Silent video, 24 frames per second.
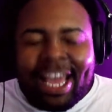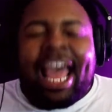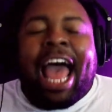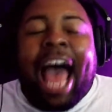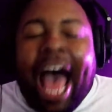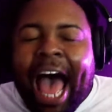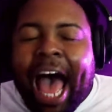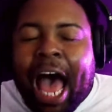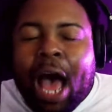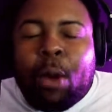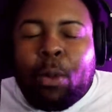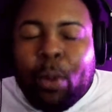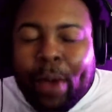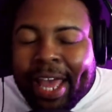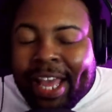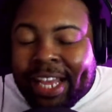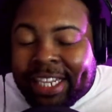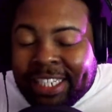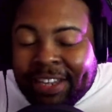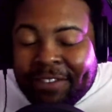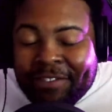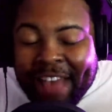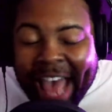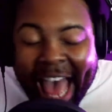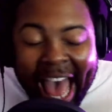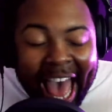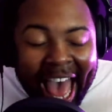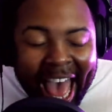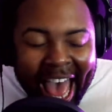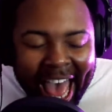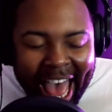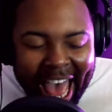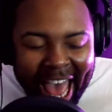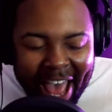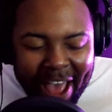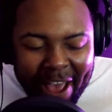I will
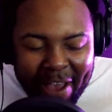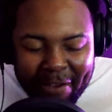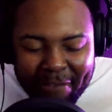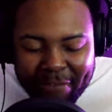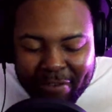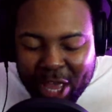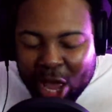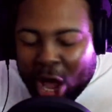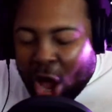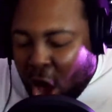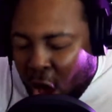survive.